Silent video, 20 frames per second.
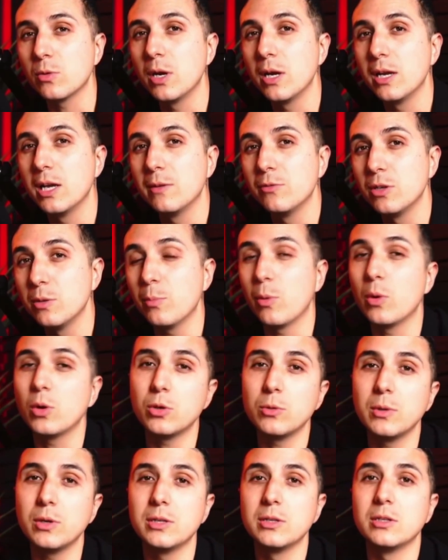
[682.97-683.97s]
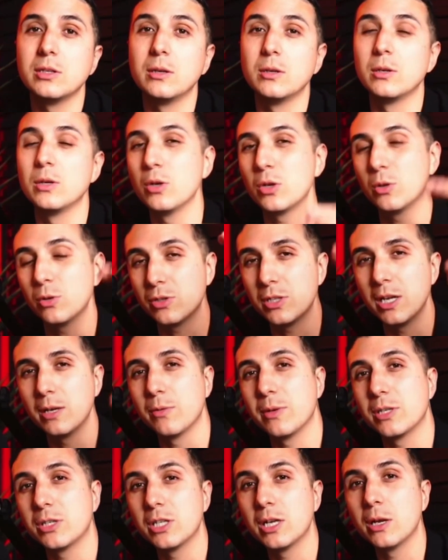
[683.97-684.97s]
run every appointment, close
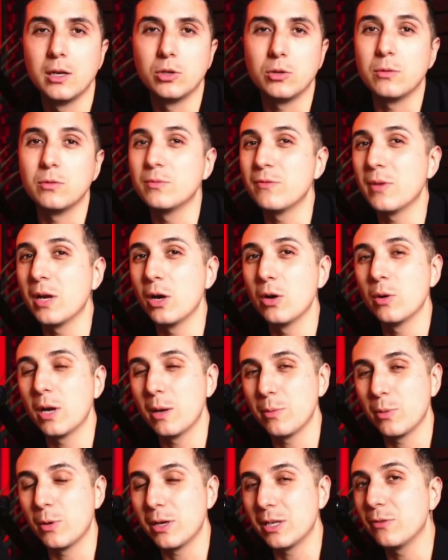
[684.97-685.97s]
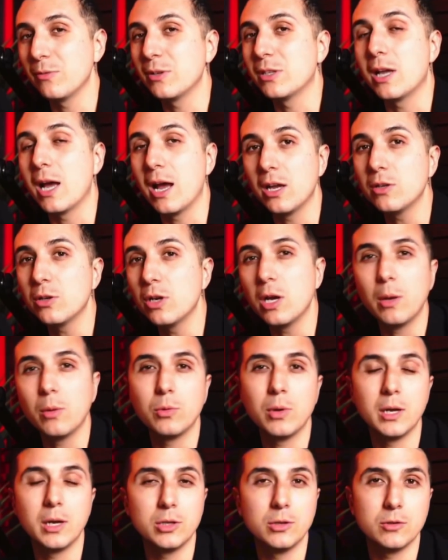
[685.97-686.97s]
every seller, follow up with every title
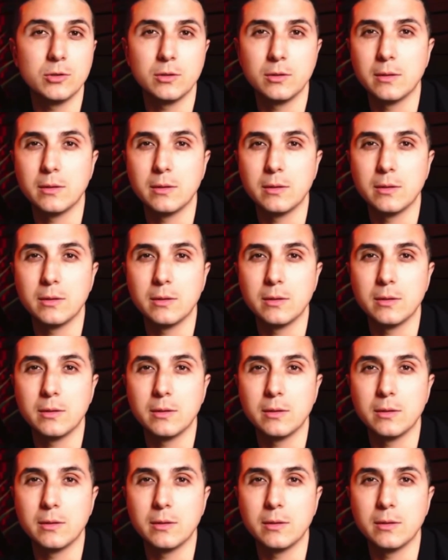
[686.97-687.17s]
company.